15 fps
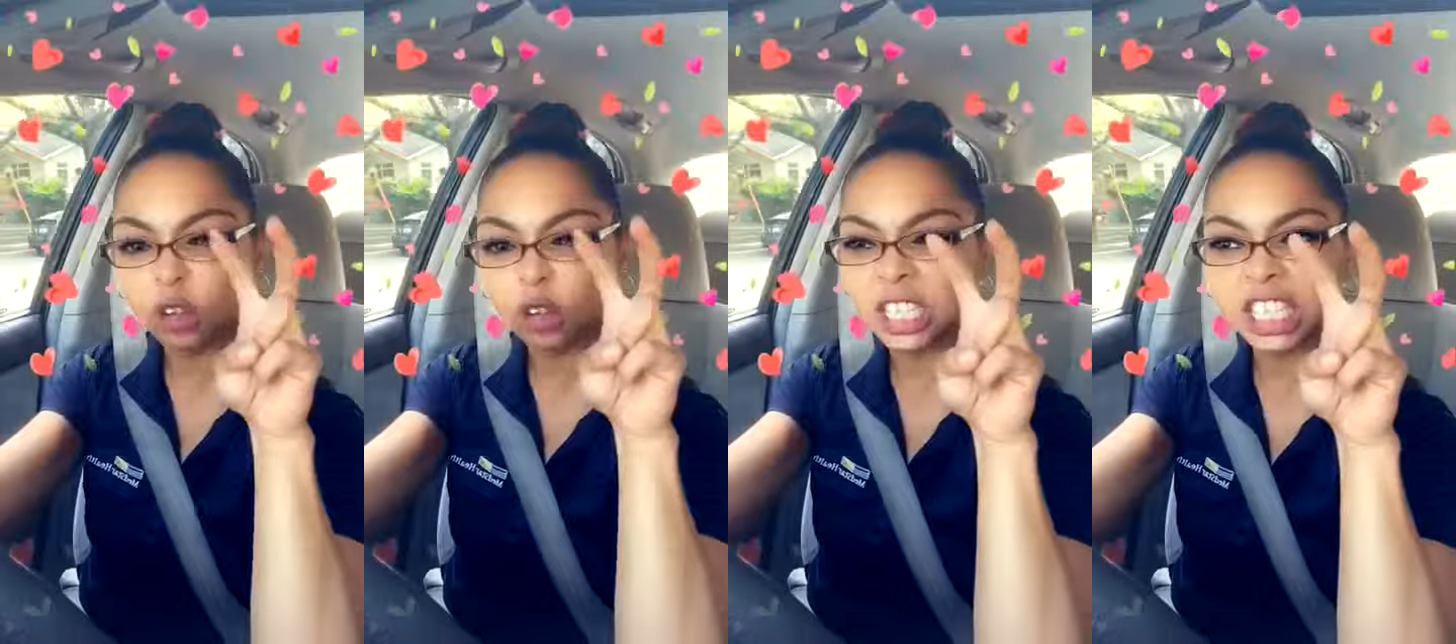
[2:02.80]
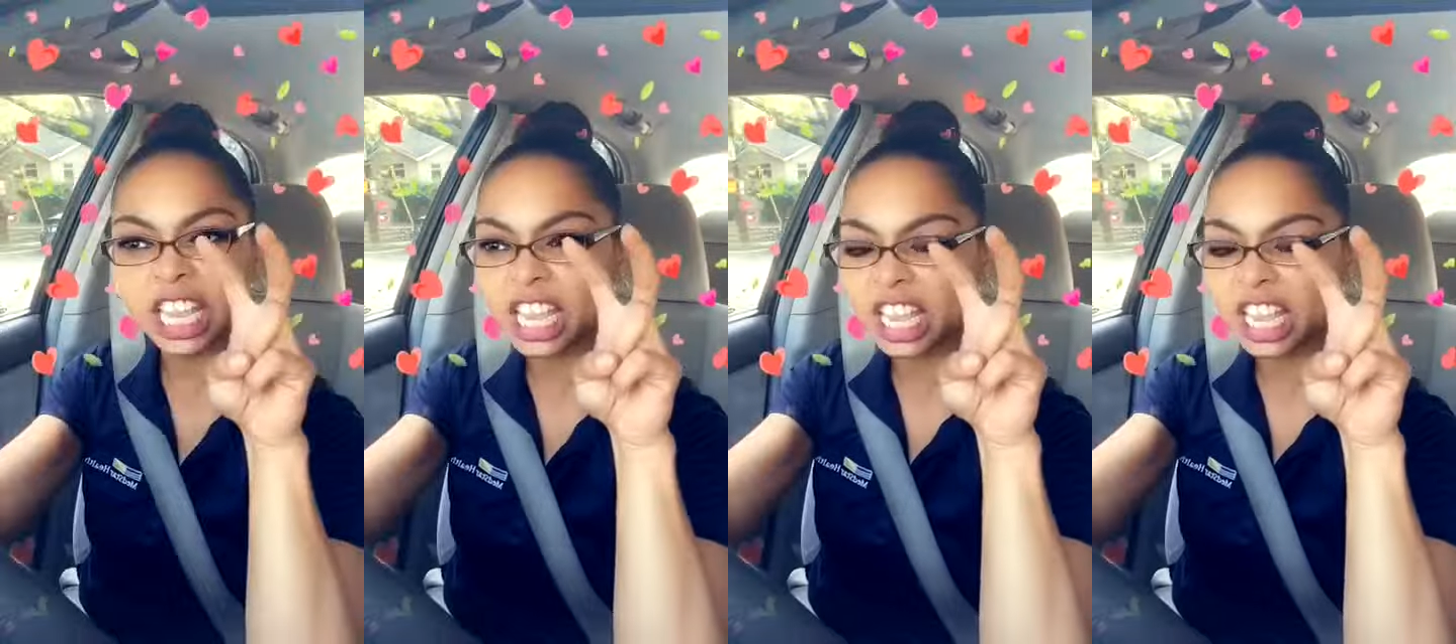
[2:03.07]

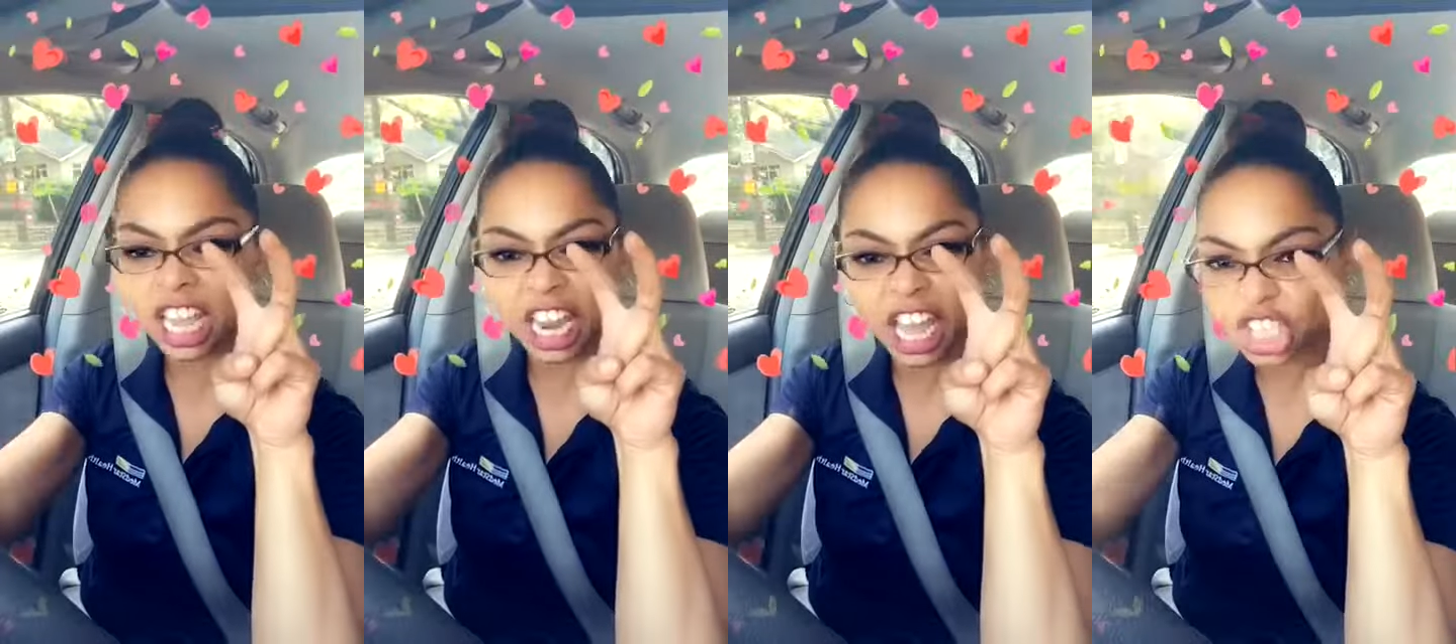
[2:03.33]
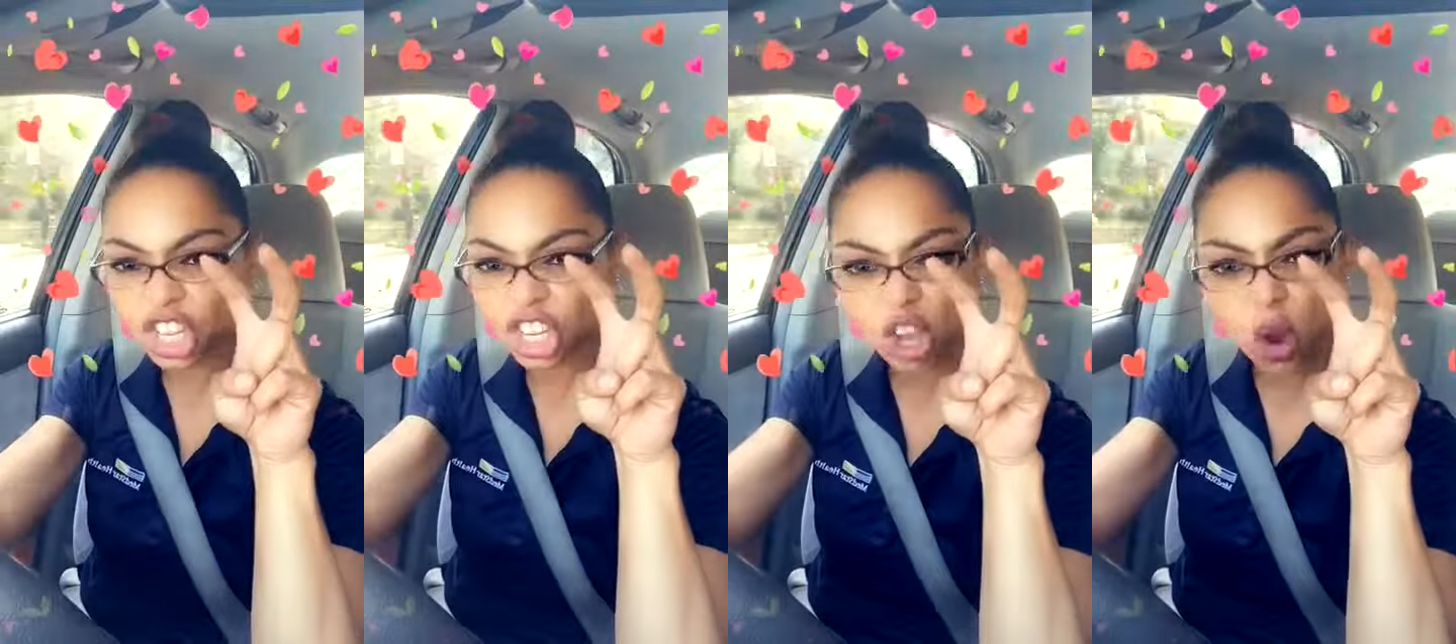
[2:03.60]
C D
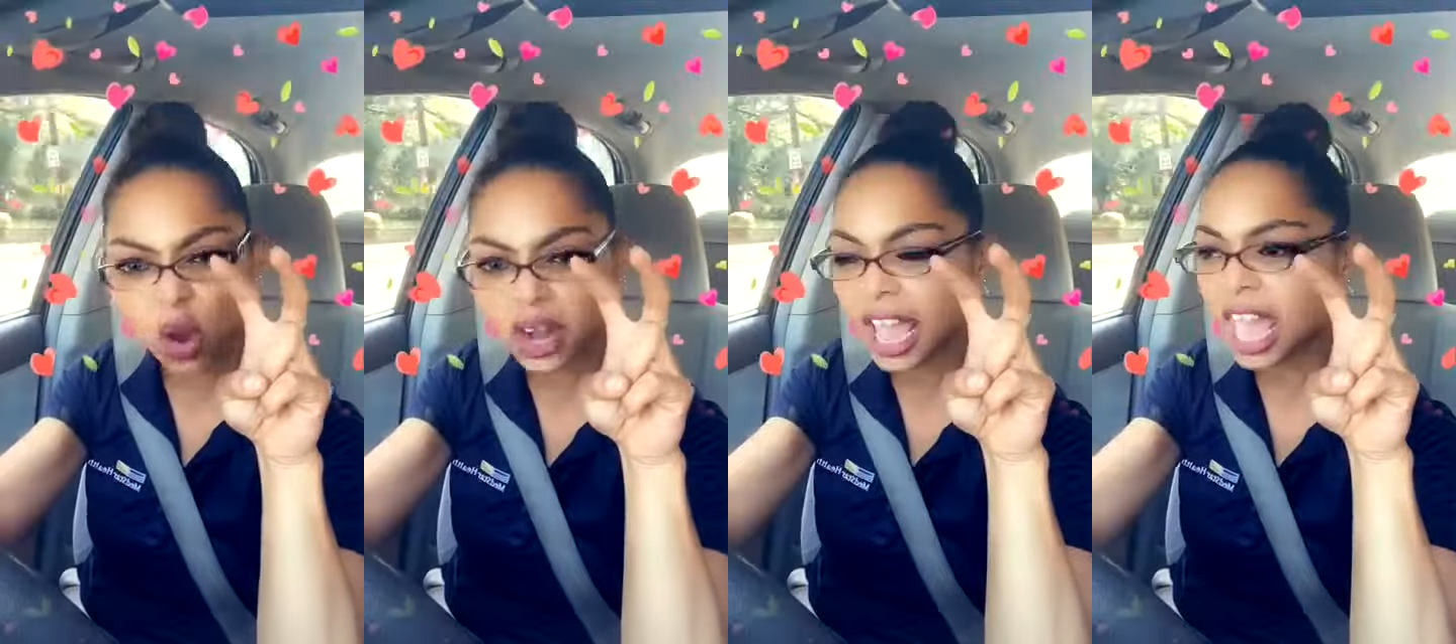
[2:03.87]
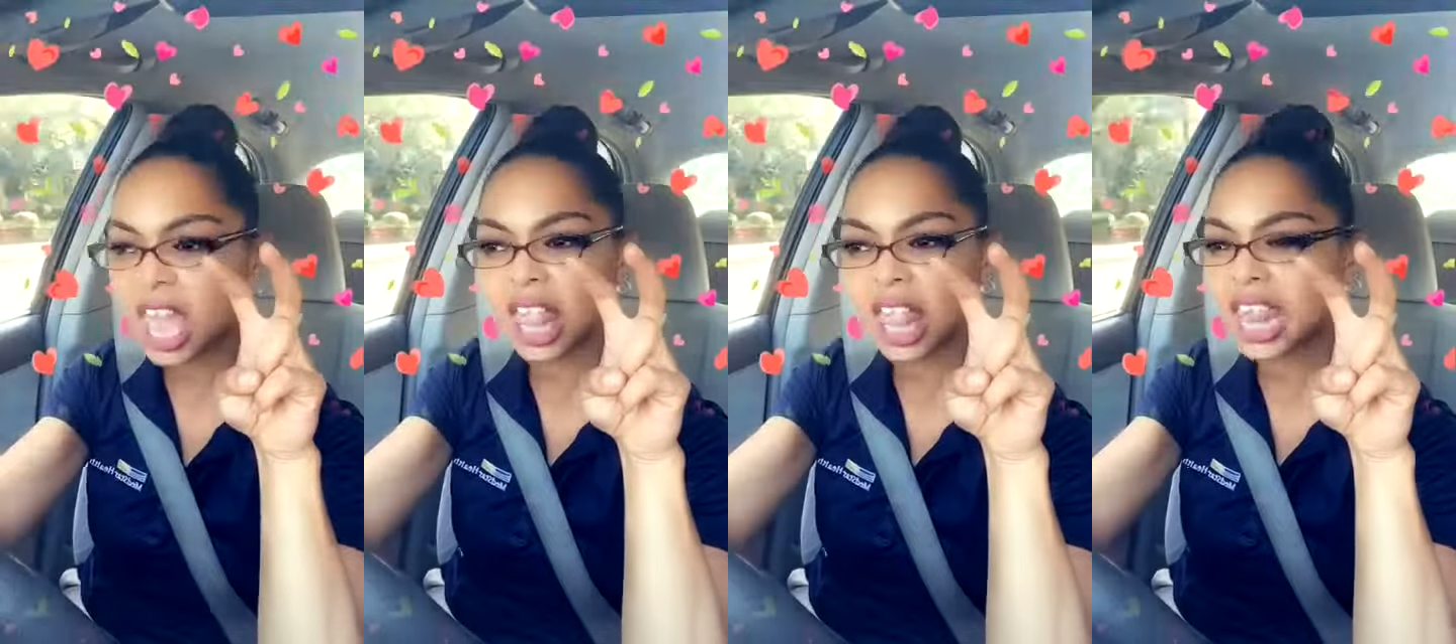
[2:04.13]
collection going to
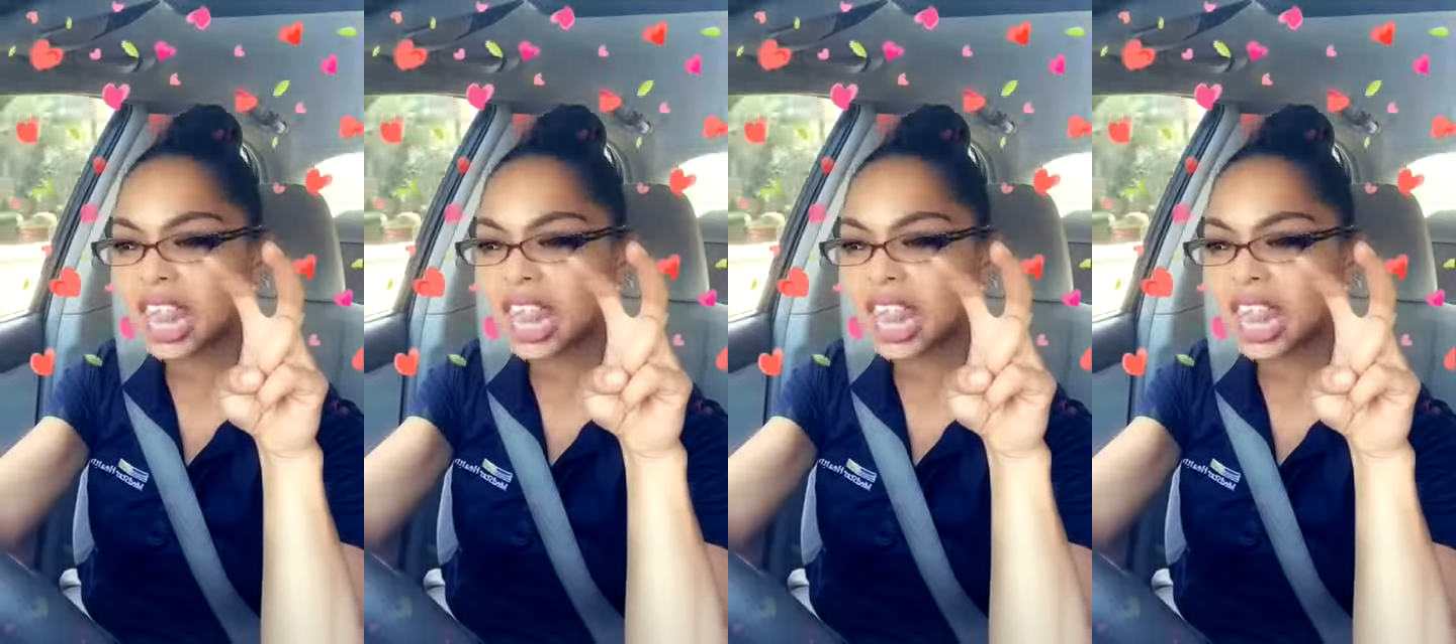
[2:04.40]
hell.